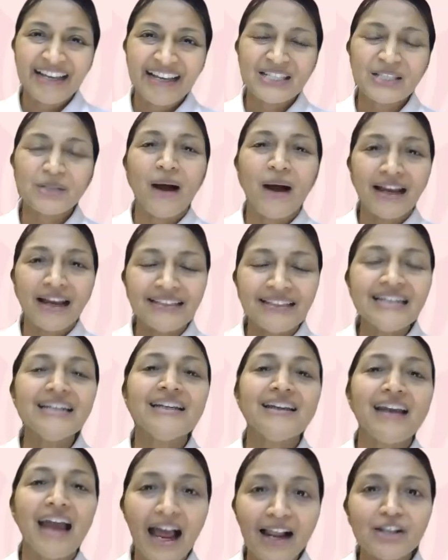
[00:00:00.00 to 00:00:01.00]
So I
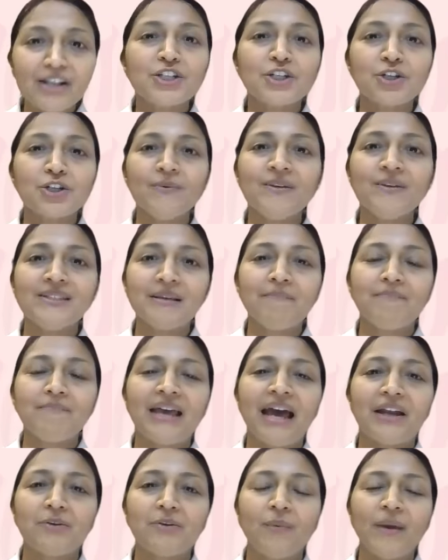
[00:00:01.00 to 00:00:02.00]
think altruism
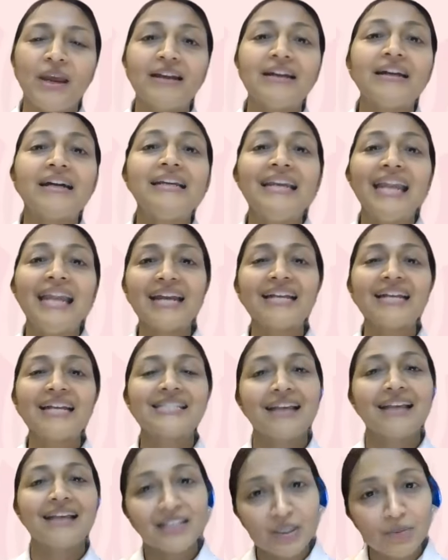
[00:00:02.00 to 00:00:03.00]
that way
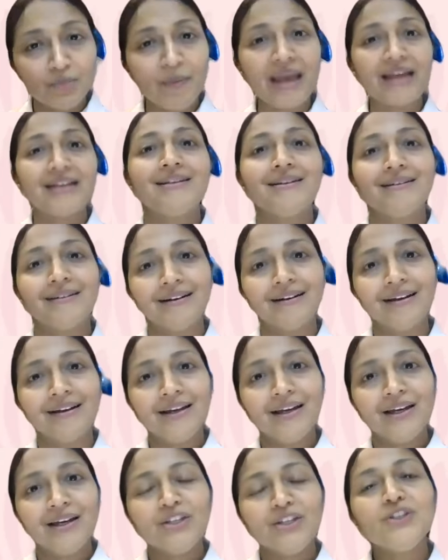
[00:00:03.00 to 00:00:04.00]
connects us better
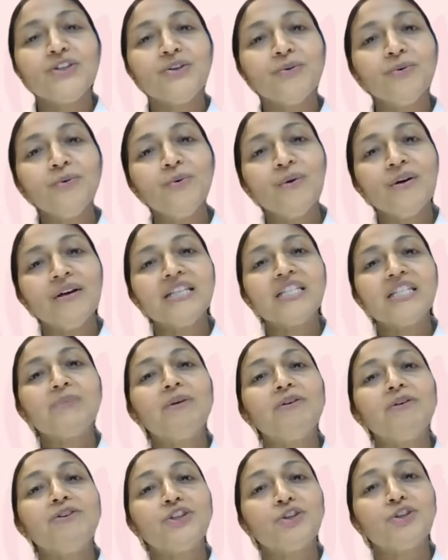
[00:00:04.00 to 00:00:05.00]
to
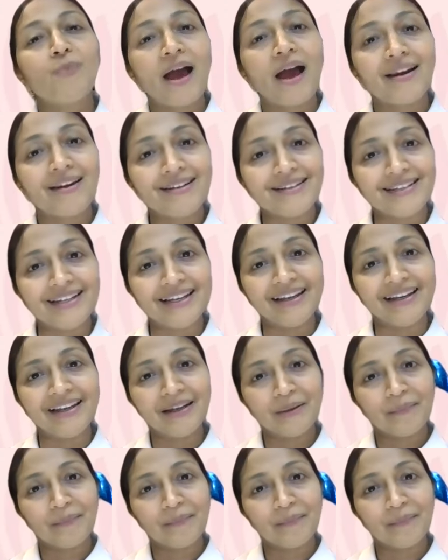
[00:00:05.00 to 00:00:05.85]
spirituality.